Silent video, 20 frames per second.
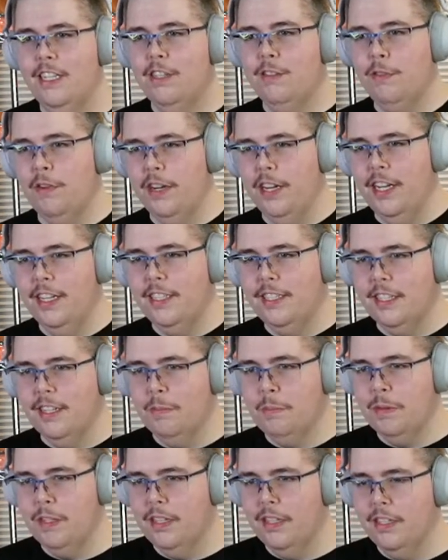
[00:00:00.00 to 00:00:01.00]
It's funny, I set
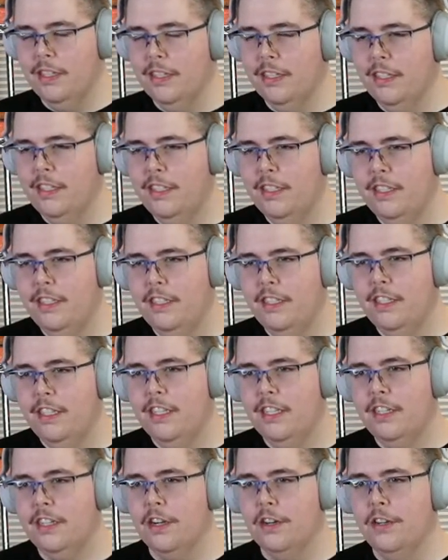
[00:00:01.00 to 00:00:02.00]
up the little
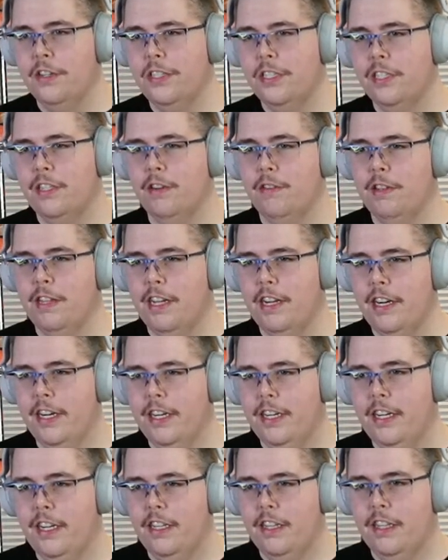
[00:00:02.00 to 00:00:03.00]
ghosts over
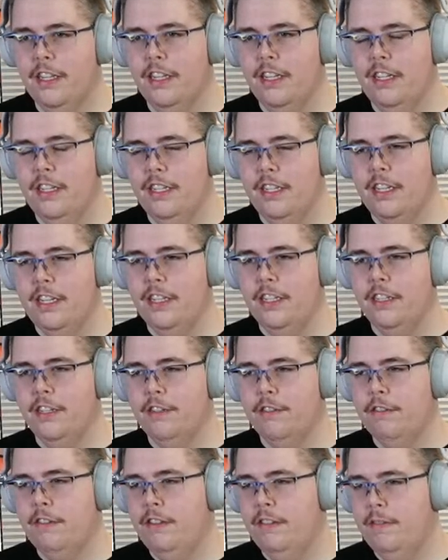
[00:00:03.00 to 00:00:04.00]
there on the
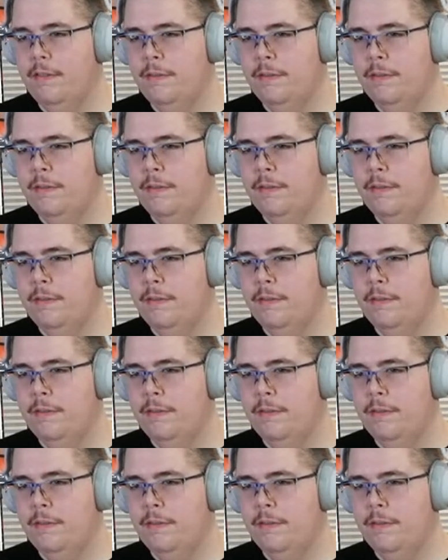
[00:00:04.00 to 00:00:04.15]
ender.